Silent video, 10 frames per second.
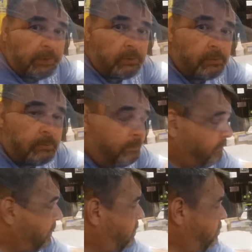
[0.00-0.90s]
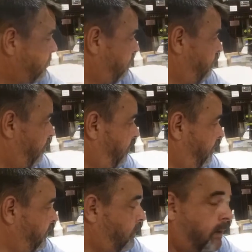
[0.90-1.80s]
peel
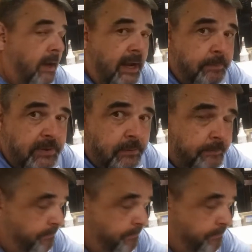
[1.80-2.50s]
or hot peel.